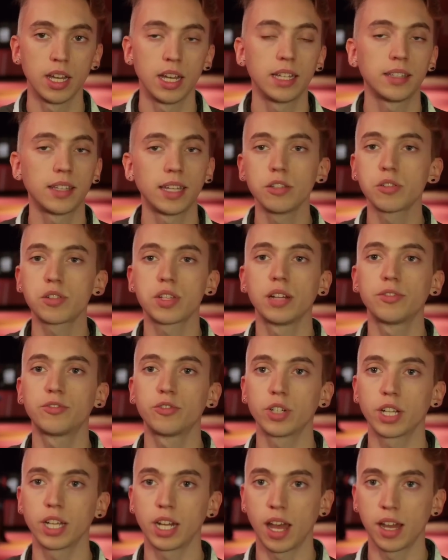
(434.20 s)
And then you
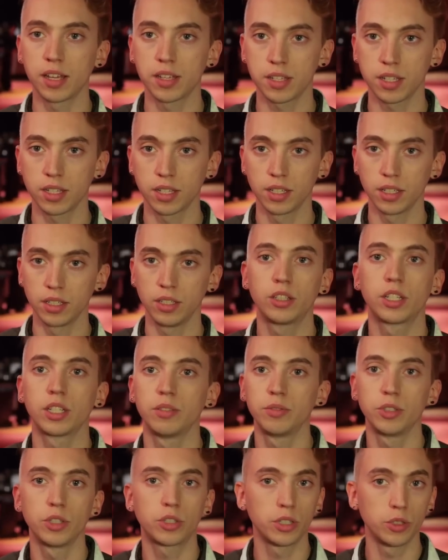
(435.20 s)
self-organize. You
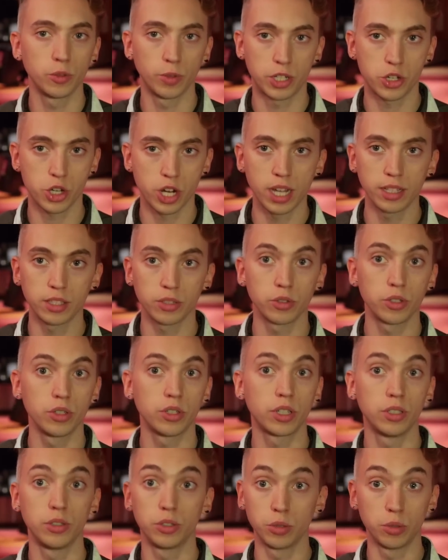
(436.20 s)
can do a chat, or you
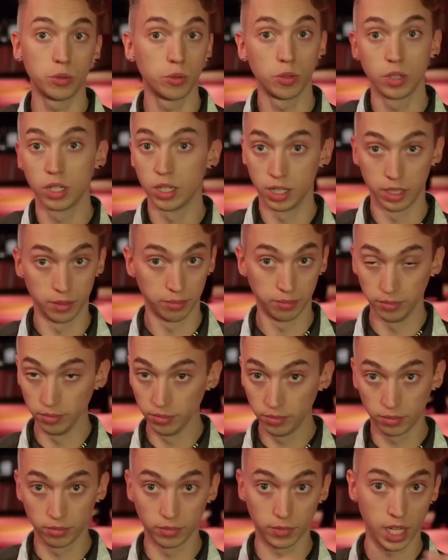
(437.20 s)
can do
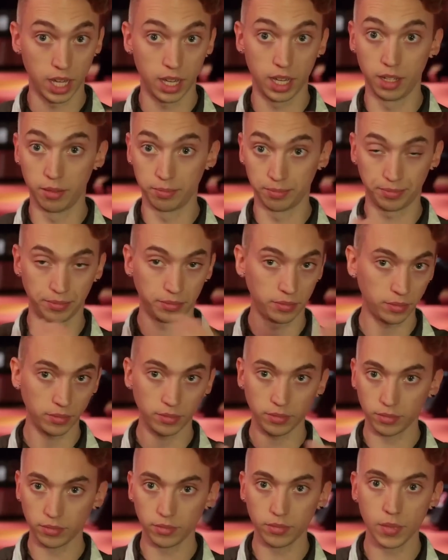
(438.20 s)
a
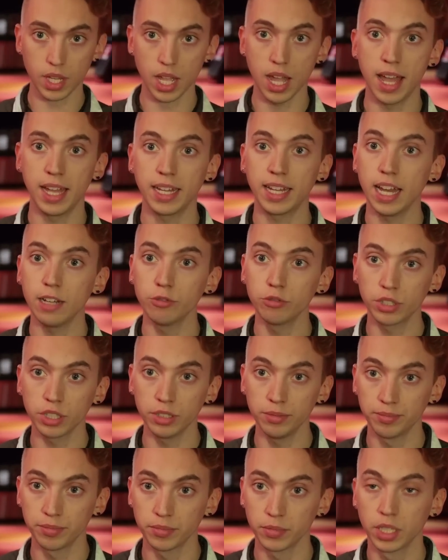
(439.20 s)
hangout.
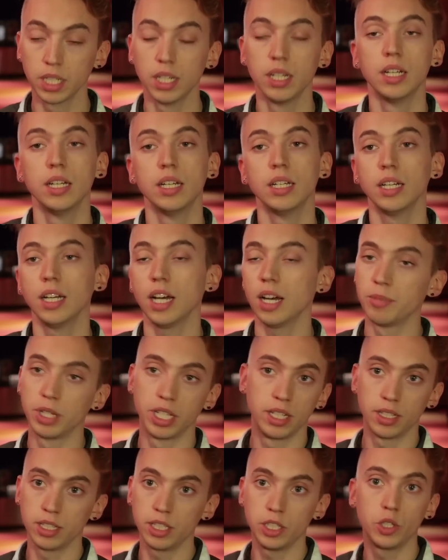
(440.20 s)

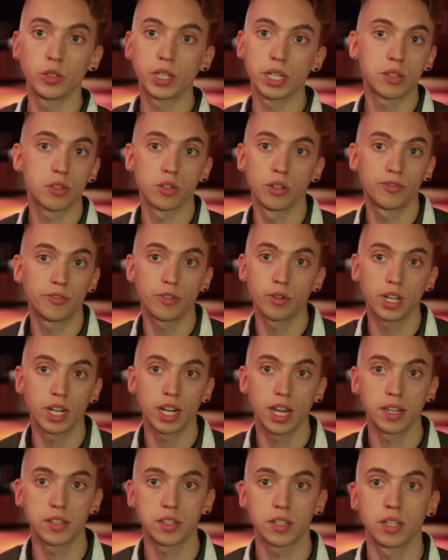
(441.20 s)
You can
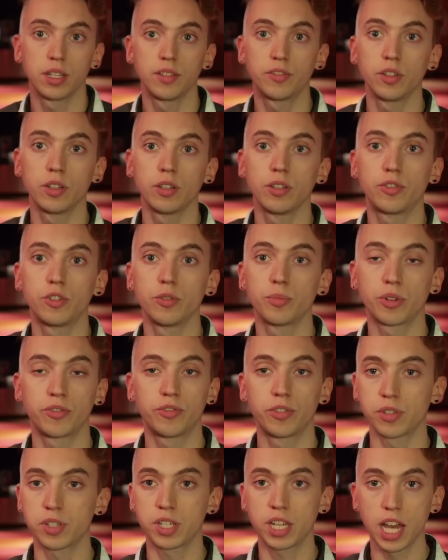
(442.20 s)
self-organize. If you
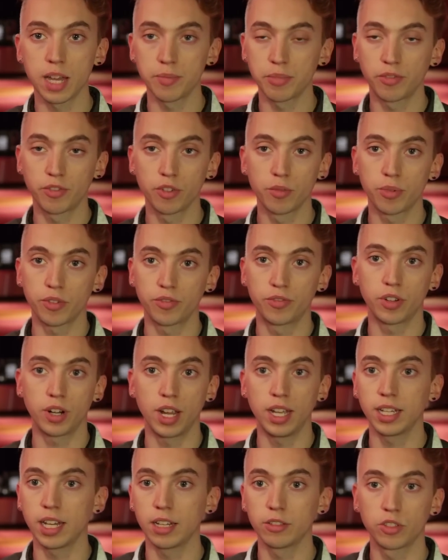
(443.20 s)
prefer Skype, if you prefer
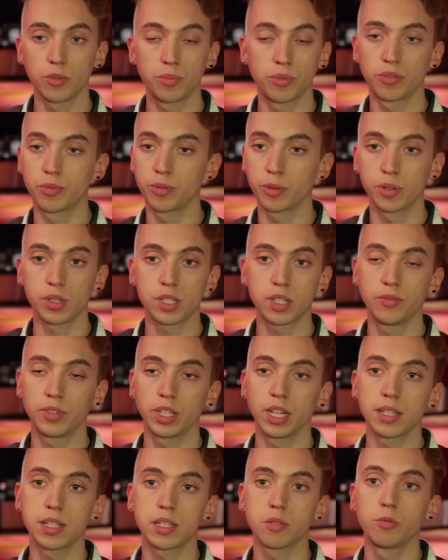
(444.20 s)
Hangout, if you prefer
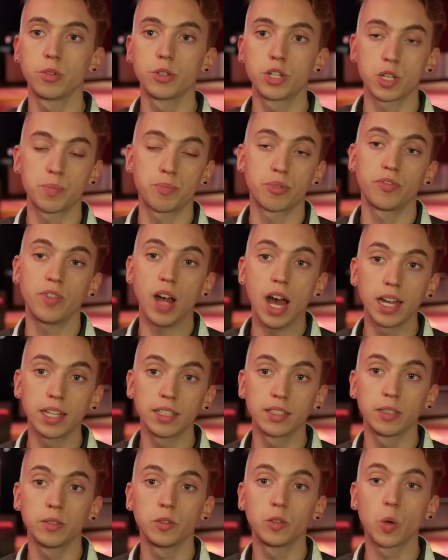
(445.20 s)
something else, we'll just
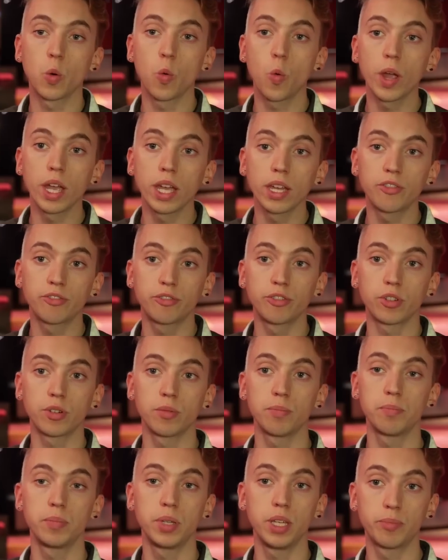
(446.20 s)
provide the way for
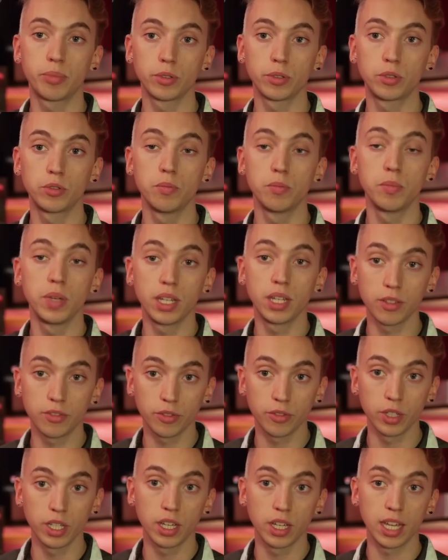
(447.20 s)
people to
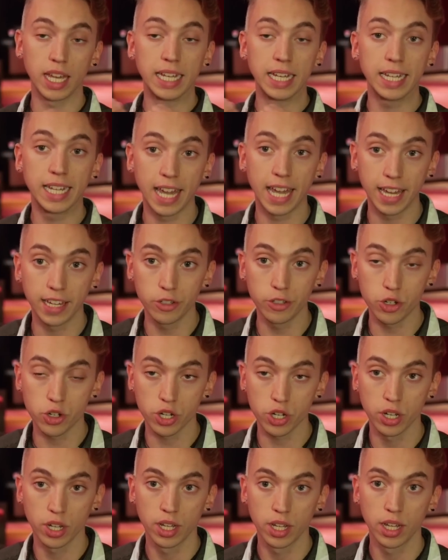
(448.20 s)
meaningfully engage,